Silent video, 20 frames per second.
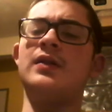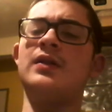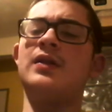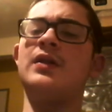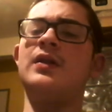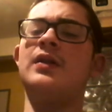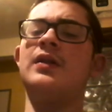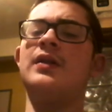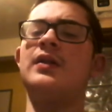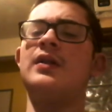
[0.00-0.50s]

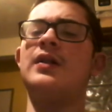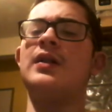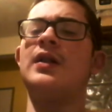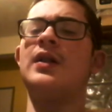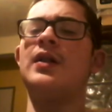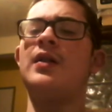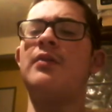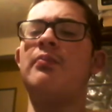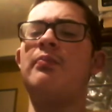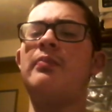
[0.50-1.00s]
better
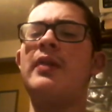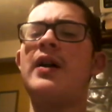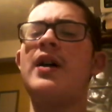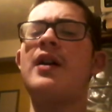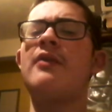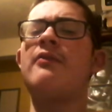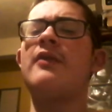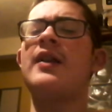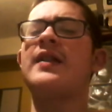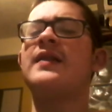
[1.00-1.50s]

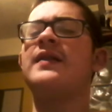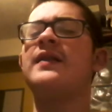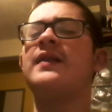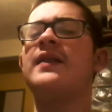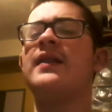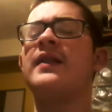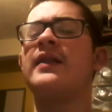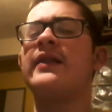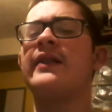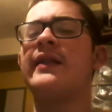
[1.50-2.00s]
written
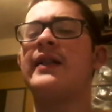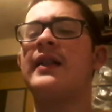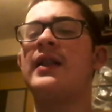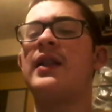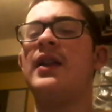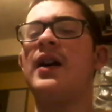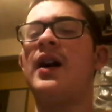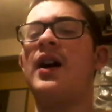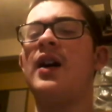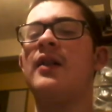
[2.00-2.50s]
than
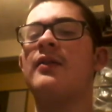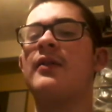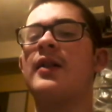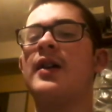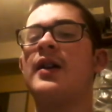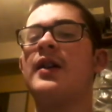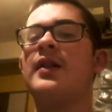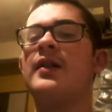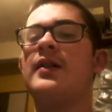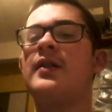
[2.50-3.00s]

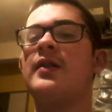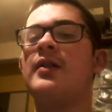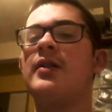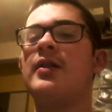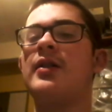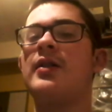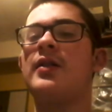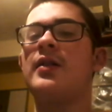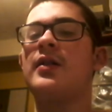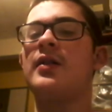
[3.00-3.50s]
Clara.
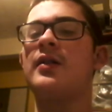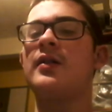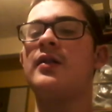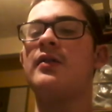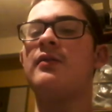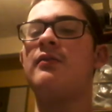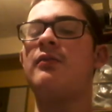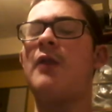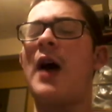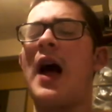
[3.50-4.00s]

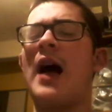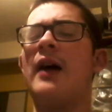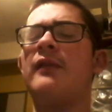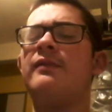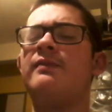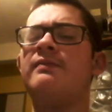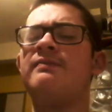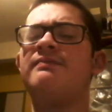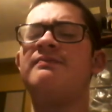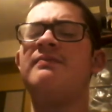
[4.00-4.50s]
Well,
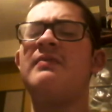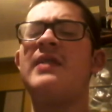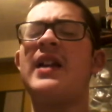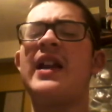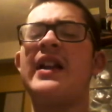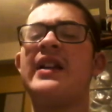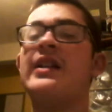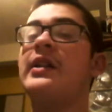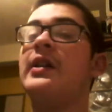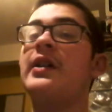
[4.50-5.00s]

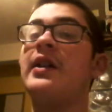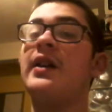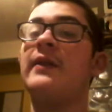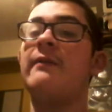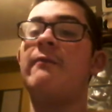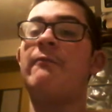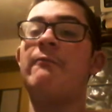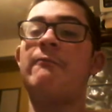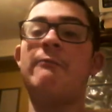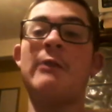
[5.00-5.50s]
in her
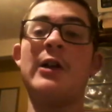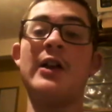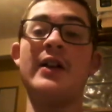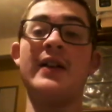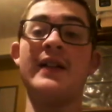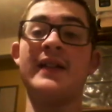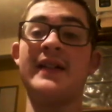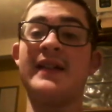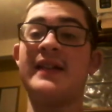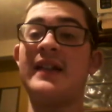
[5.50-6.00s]

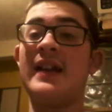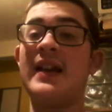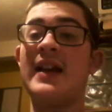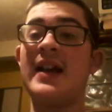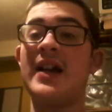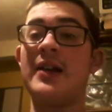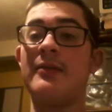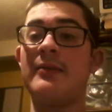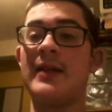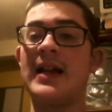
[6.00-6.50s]
first
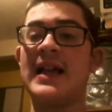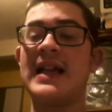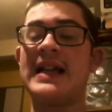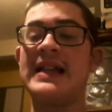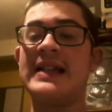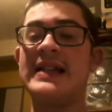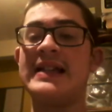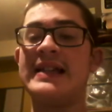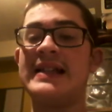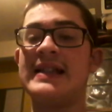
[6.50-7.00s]

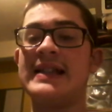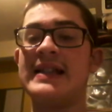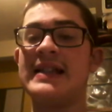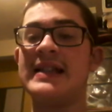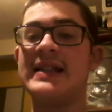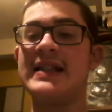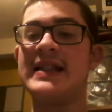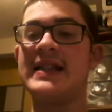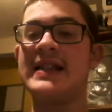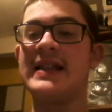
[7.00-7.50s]
series,
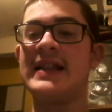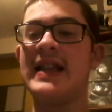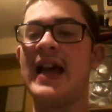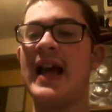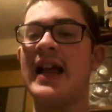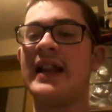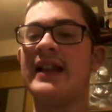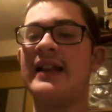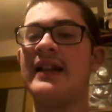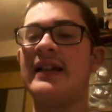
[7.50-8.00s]

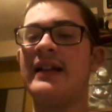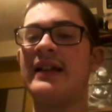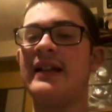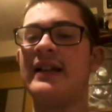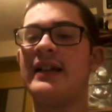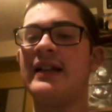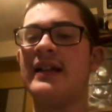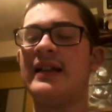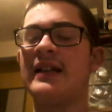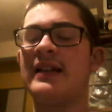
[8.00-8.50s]
than
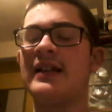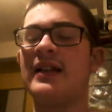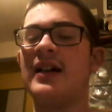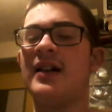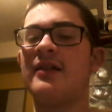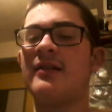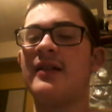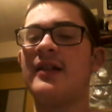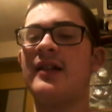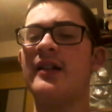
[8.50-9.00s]

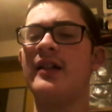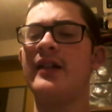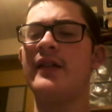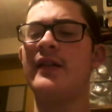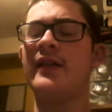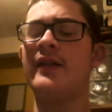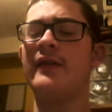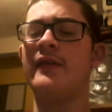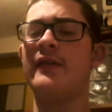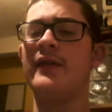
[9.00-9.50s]
Clara in
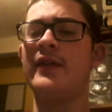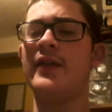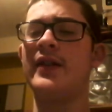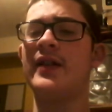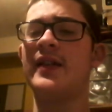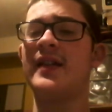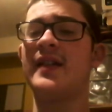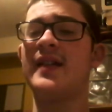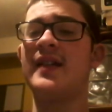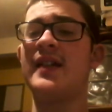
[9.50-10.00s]
her
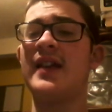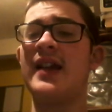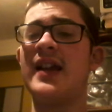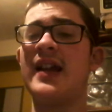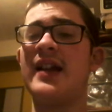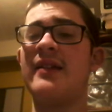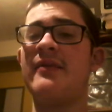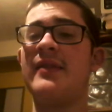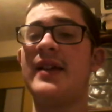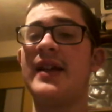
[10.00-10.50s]
first
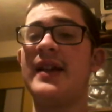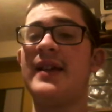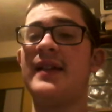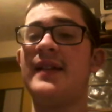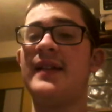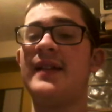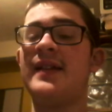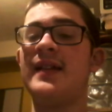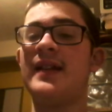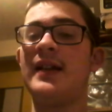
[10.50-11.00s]

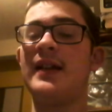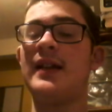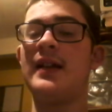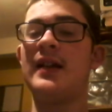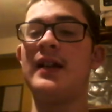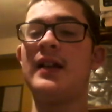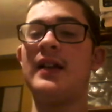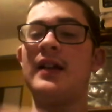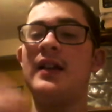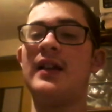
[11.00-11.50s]
series.
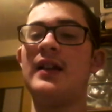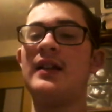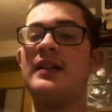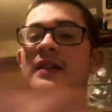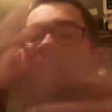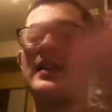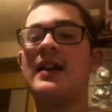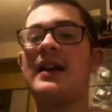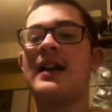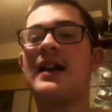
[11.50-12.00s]

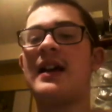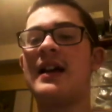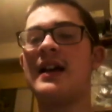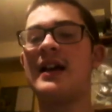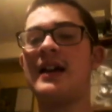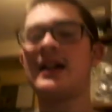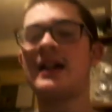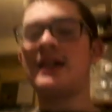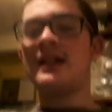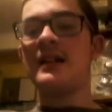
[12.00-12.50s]

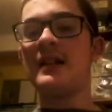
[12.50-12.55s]
Yeah.